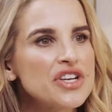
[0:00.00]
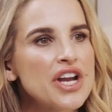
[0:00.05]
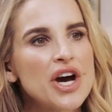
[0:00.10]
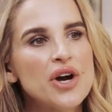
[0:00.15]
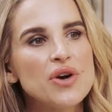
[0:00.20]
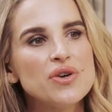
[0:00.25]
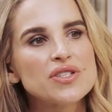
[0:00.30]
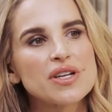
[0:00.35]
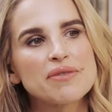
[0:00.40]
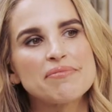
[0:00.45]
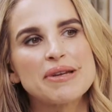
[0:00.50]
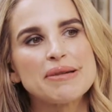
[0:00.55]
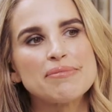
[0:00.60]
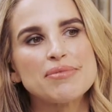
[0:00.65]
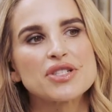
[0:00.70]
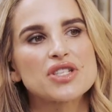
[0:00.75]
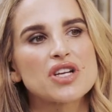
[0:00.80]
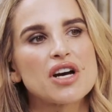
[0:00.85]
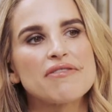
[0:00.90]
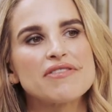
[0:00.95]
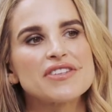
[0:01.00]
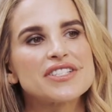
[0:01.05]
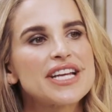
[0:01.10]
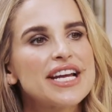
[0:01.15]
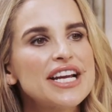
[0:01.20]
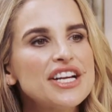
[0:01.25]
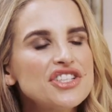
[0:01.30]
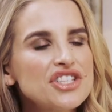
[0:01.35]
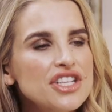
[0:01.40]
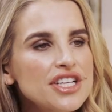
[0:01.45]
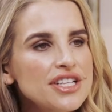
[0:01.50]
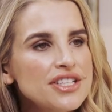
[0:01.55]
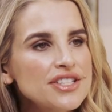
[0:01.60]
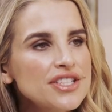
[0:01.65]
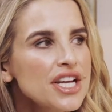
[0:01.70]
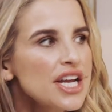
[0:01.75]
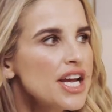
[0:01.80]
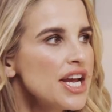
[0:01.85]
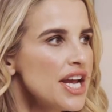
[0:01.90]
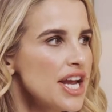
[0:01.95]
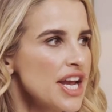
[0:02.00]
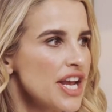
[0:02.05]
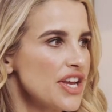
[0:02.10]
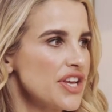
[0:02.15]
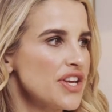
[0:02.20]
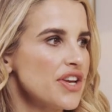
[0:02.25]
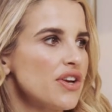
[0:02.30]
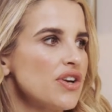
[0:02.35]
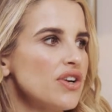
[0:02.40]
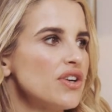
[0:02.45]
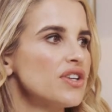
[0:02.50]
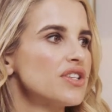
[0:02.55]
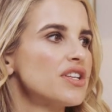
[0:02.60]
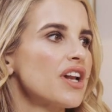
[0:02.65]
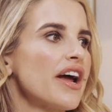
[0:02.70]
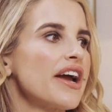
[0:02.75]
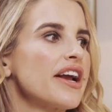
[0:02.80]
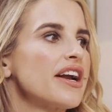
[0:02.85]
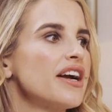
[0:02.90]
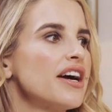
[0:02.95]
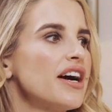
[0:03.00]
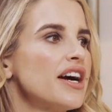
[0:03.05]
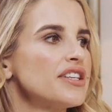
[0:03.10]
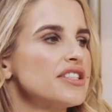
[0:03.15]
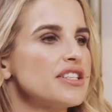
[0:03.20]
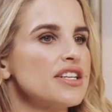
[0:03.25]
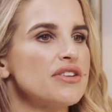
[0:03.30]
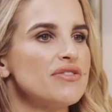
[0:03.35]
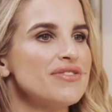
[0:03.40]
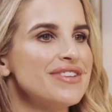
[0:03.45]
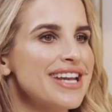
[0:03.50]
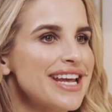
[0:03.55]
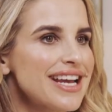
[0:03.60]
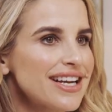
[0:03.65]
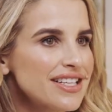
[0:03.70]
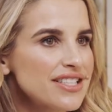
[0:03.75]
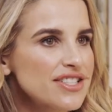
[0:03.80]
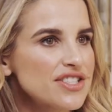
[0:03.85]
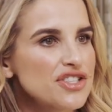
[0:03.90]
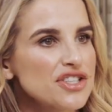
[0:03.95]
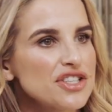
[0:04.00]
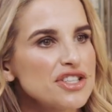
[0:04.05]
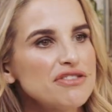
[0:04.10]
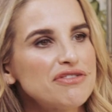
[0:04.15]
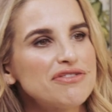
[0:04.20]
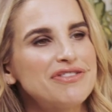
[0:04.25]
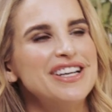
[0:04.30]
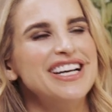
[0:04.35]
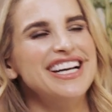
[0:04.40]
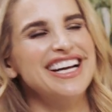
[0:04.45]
nose on people's conversations. Yeah. You could like I don't know nick stuff.